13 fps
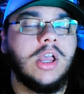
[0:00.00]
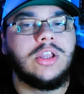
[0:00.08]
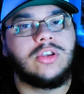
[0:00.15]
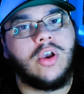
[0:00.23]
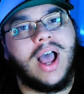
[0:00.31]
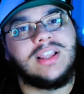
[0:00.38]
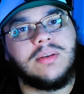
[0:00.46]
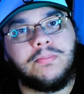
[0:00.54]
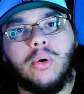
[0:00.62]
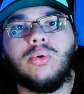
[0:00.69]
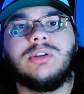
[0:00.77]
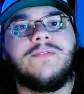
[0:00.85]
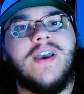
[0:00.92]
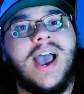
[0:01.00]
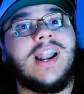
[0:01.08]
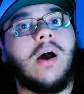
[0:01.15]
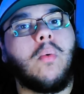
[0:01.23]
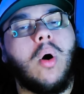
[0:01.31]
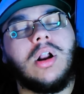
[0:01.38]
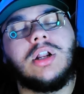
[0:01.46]
So as a Bulls fan, I
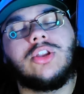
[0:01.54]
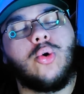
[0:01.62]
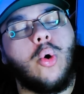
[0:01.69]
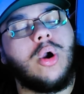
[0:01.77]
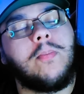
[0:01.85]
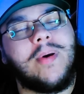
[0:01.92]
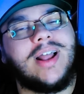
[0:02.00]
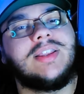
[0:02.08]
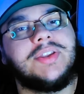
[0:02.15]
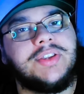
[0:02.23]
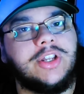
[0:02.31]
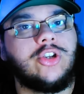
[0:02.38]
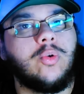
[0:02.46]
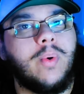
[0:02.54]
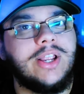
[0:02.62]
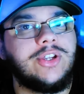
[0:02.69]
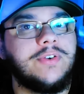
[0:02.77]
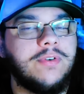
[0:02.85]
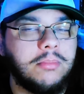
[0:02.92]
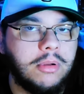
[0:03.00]
want to talk about this
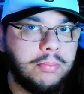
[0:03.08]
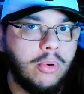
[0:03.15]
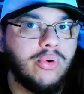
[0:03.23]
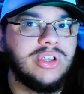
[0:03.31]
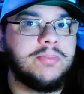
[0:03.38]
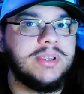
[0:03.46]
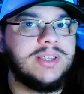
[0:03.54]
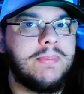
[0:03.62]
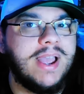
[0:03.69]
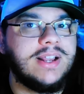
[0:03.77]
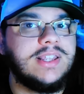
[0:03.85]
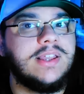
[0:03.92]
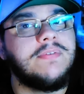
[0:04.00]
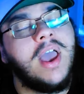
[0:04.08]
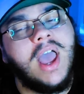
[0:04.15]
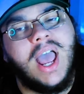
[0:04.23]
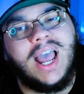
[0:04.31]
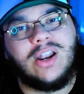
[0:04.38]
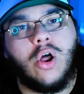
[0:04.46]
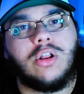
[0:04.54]
situation from a Bulls perspective
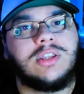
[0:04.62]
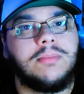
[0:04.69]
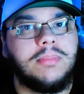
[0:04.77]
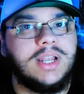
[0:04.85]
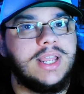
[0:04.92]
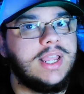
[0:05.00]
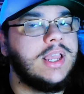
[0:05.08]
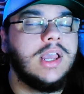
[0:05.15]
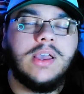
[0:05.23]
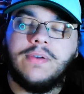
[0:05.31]
and ultimately